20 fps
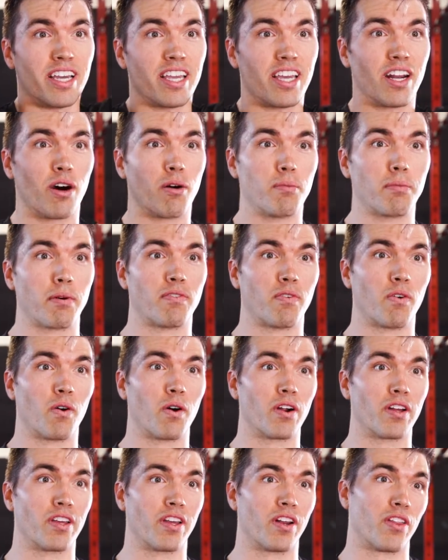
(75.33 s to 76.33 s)
you know,
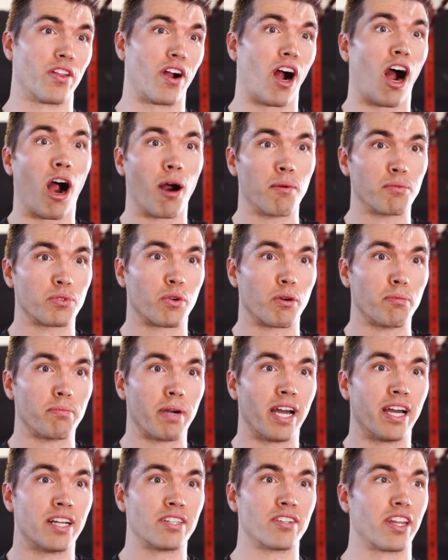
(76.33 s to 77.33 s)
before, you know, their arms were
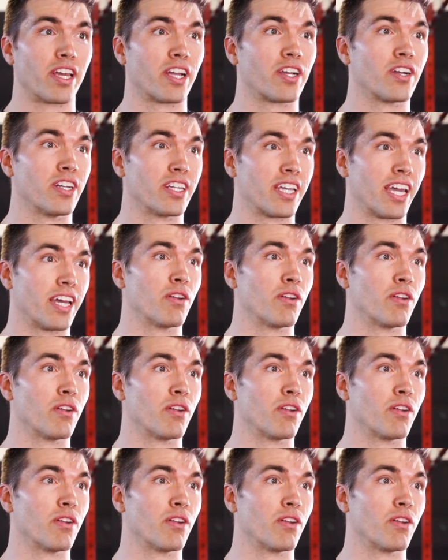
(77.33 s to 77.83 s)
bent or they couldn't